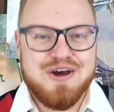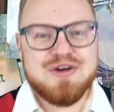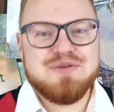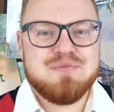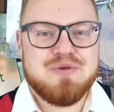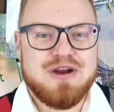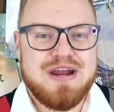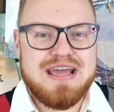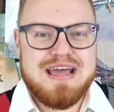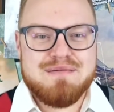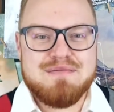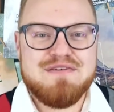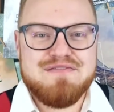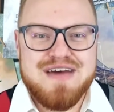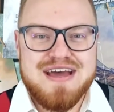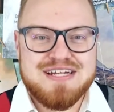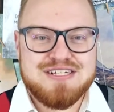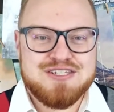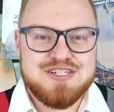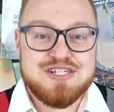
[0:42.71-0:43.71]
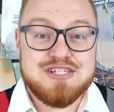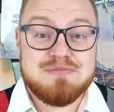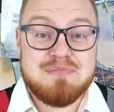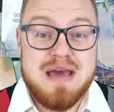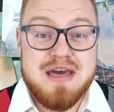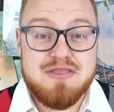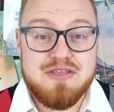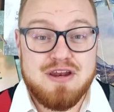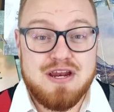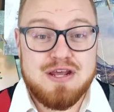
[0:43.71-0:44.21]
Good morning, I'm Evangelist
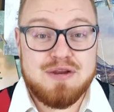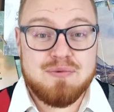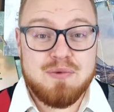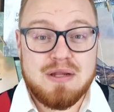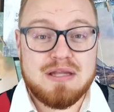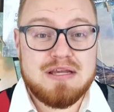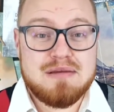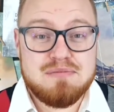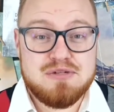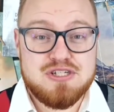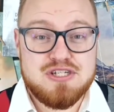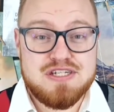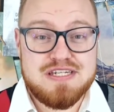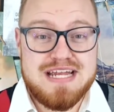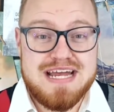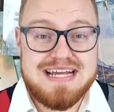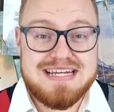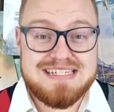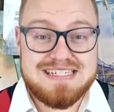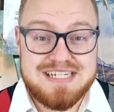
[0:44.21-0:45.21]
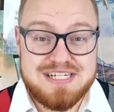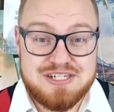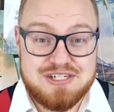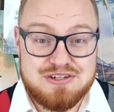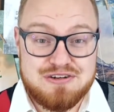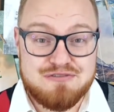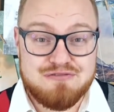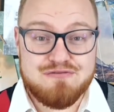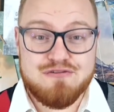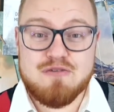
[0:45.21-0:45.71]
Matthew Lee and welcome to today's
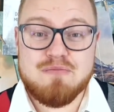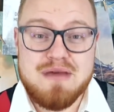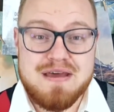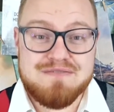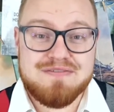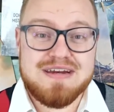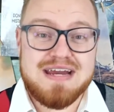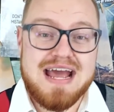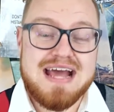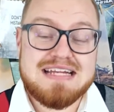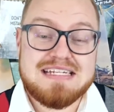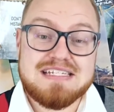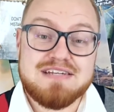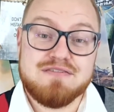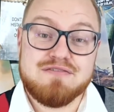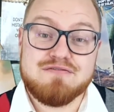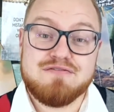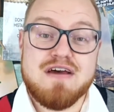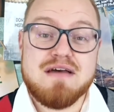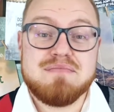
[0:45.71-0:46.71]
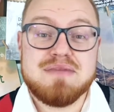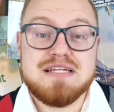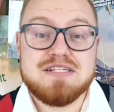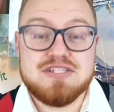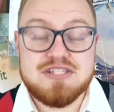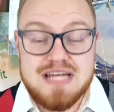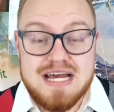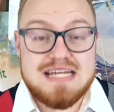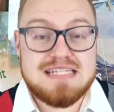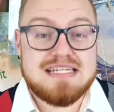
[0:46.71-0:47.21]
edition of From Heaven at Seven. Family,
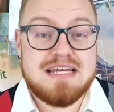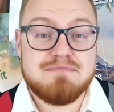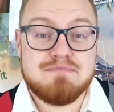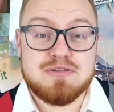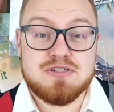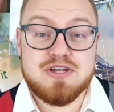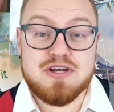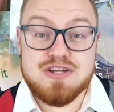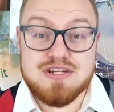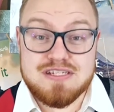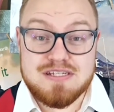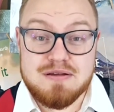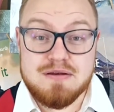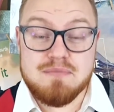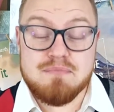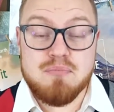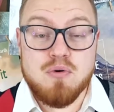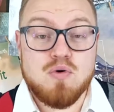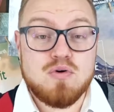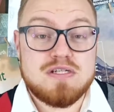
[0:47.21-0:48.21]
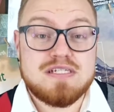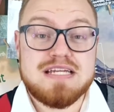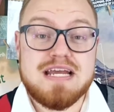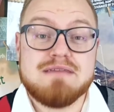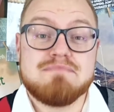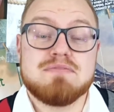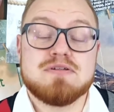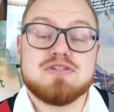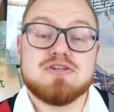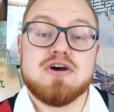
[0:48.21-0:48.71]
today's episode is an important
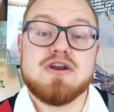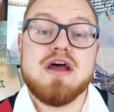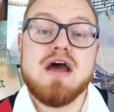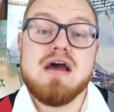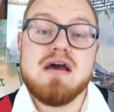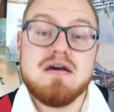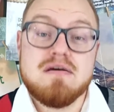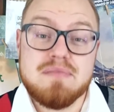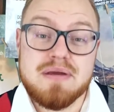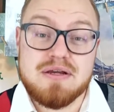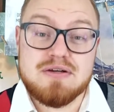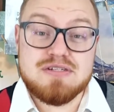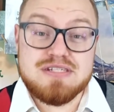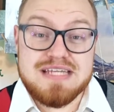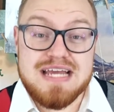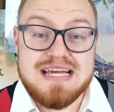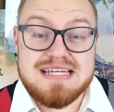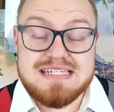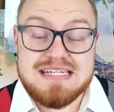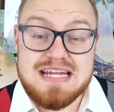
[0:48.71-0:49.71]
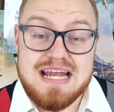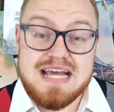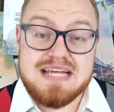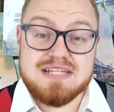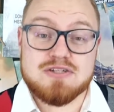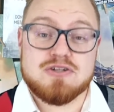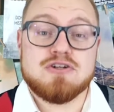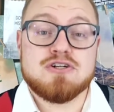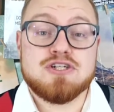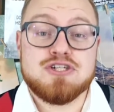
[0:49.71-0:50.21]
episode because yesterday
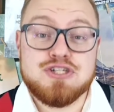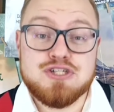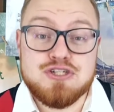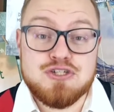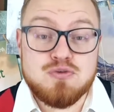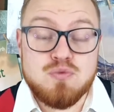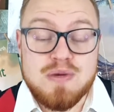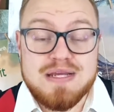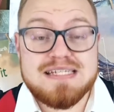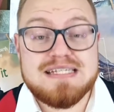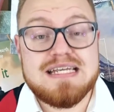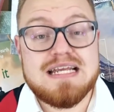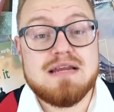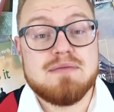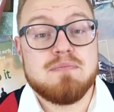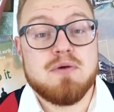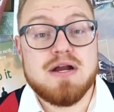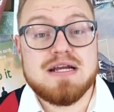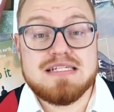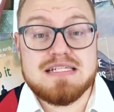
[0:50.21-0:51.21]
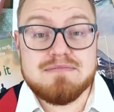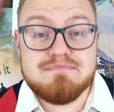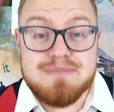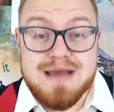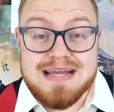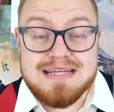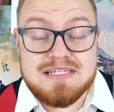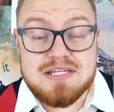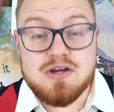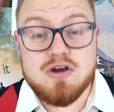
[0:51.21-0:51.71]
as Christians we celebrated
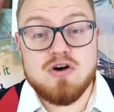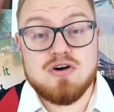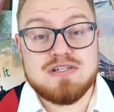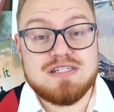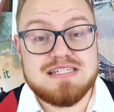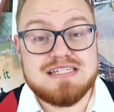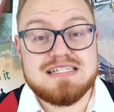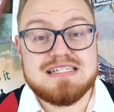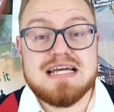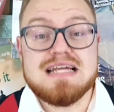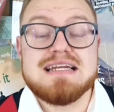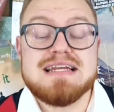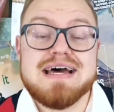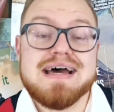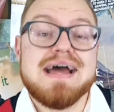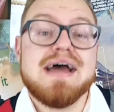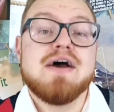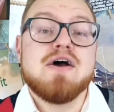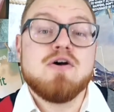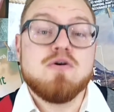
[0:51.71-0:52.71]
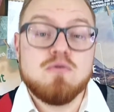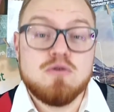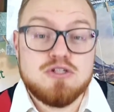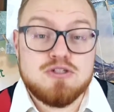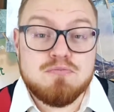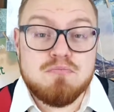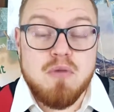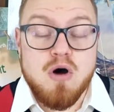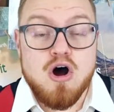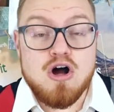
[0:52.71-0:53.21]
Pentecost Sunday,
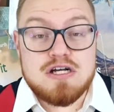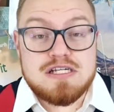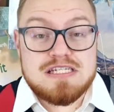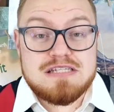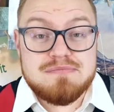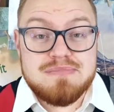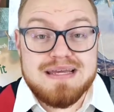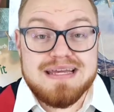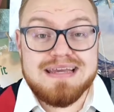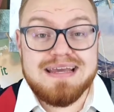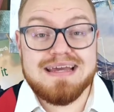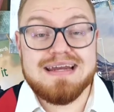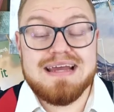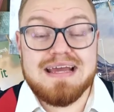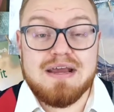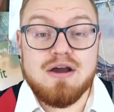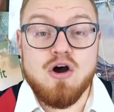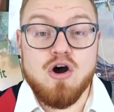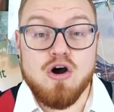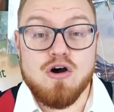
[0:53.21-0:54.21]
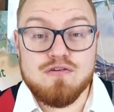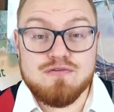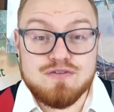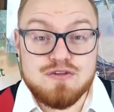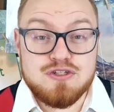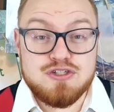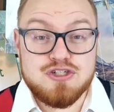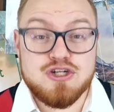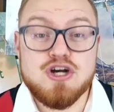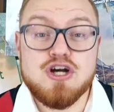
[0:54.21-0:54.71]
which marks the beginning of
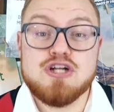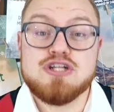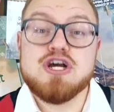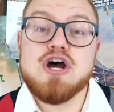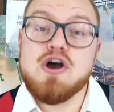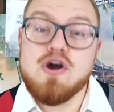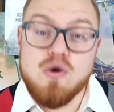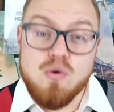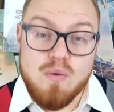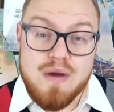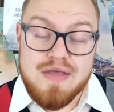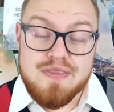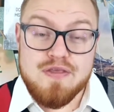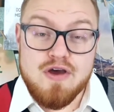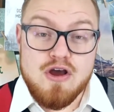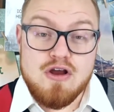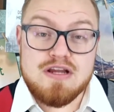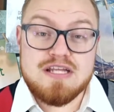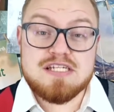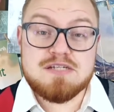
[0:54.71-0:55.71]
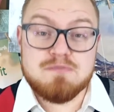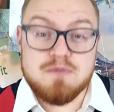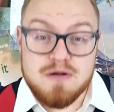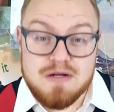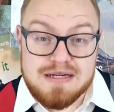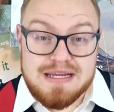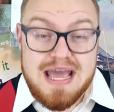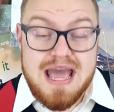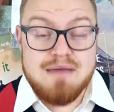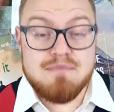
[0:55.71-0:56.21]
the church, when the Holy
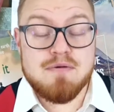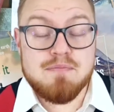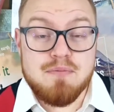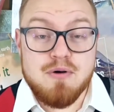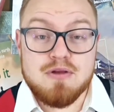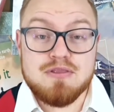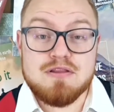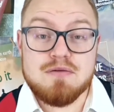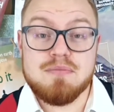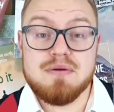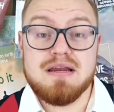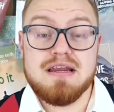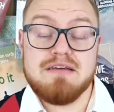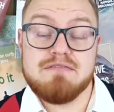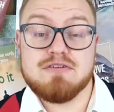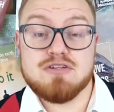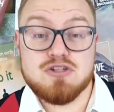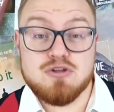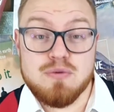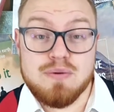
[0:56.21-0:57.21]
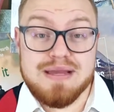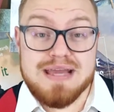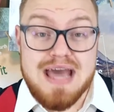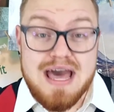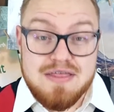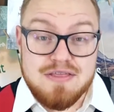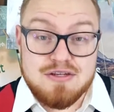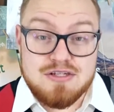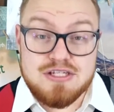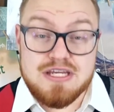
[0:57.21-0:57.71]
Spirit came upon the believers who were
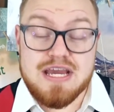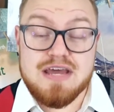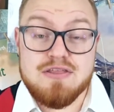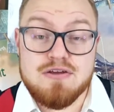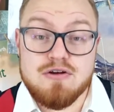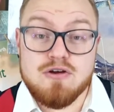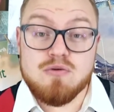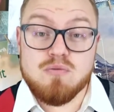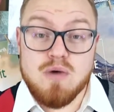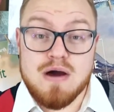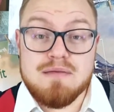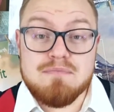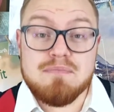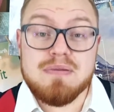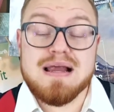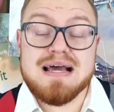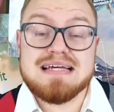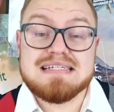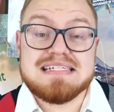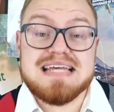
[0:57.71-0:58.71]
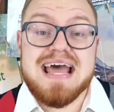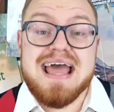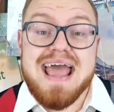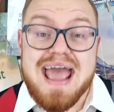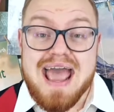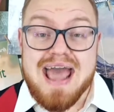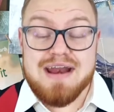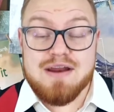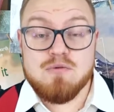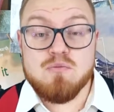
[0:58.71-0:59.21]
gathered together in one place
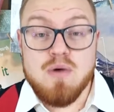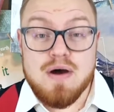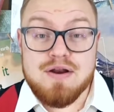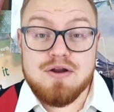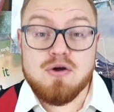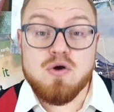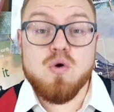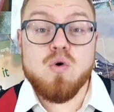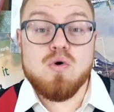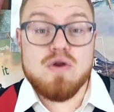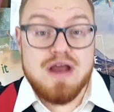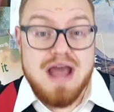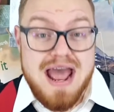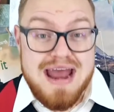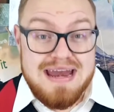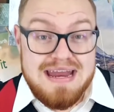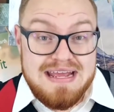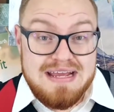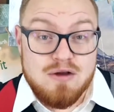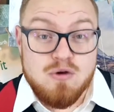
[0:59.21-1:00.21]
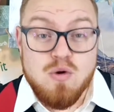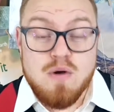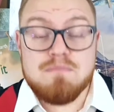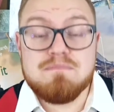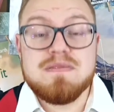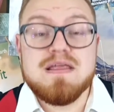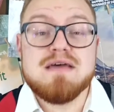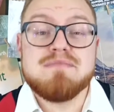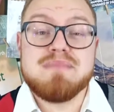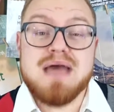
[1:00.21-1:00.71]
and in one accord and
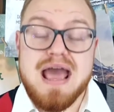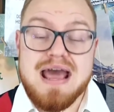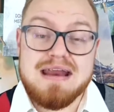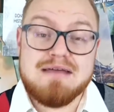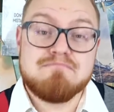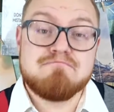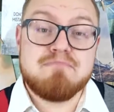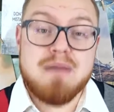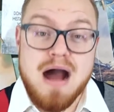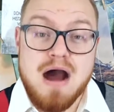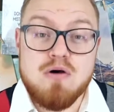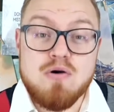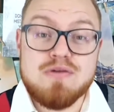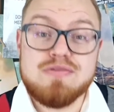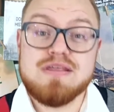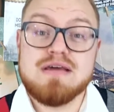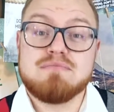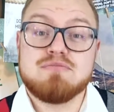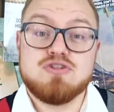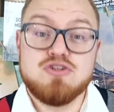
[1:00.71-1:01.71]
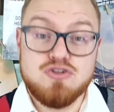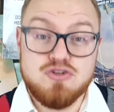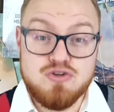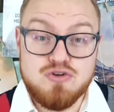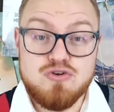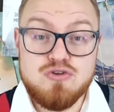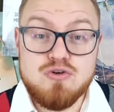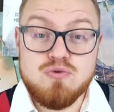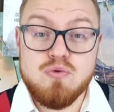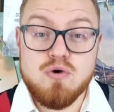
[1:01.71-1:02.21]
equipped them and empowered them to
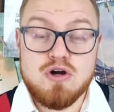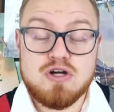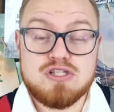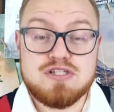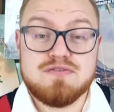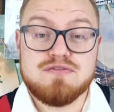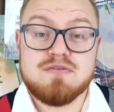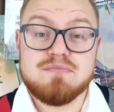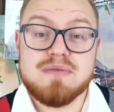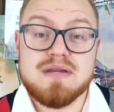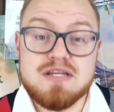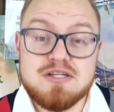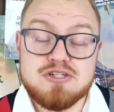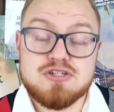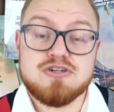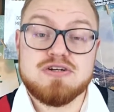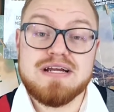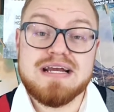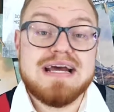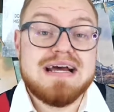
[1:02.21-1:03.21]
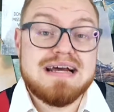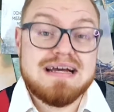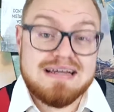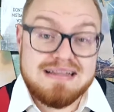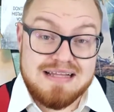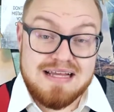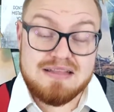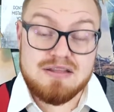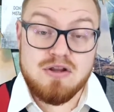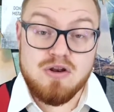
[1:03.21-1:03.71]
do the works of the ministry
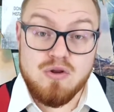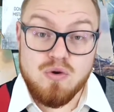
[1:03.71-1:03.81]
that the